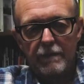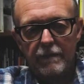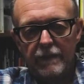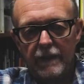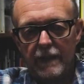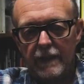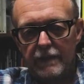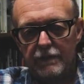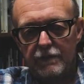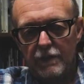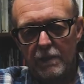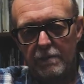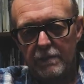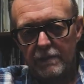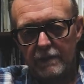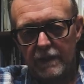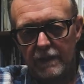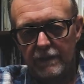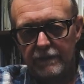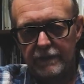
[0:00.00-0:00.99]
we finally drop
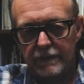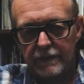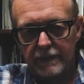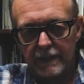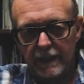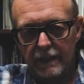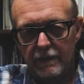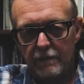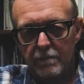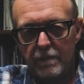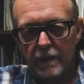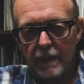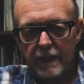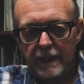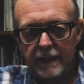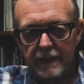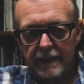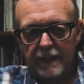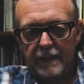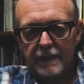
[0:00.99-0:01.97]
her off and say
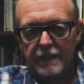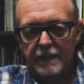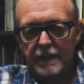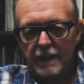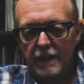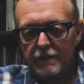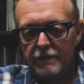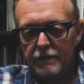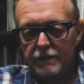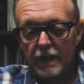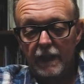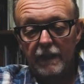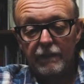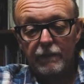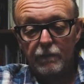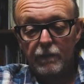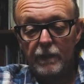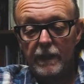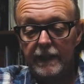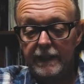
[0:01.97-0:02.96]
goodbye and get in the car and
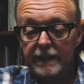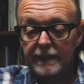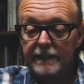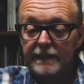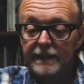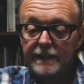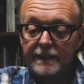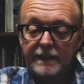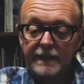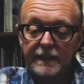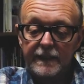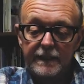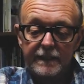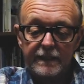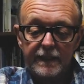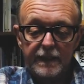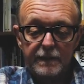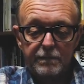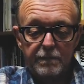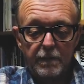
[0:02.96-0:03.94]
drive away, then
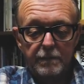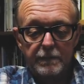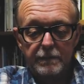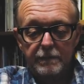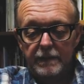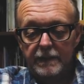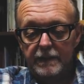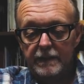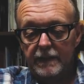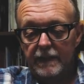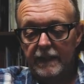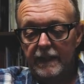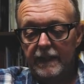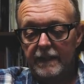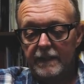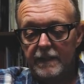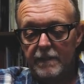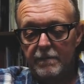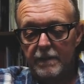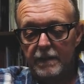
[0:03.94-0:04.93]
that's probably when it's going to
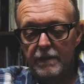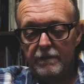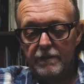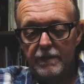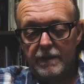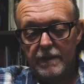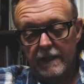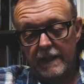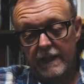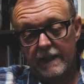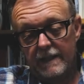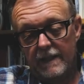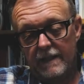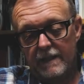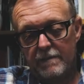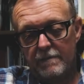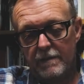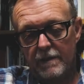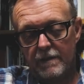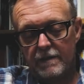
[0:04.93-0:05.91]
hit her most and hit
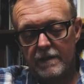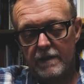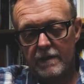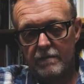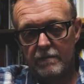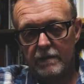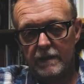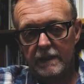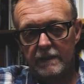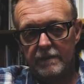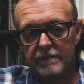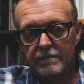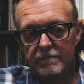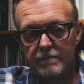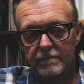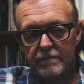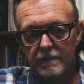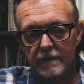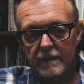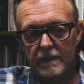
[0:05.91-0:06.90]
us most as well.
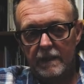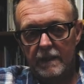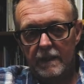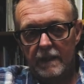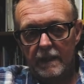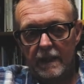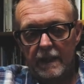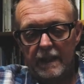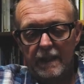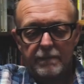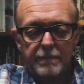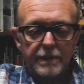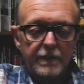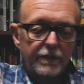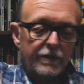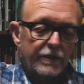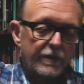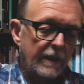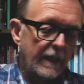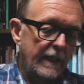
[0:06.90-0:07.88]
And I'm
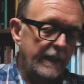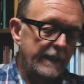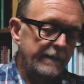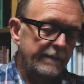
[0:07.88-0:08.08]
going to try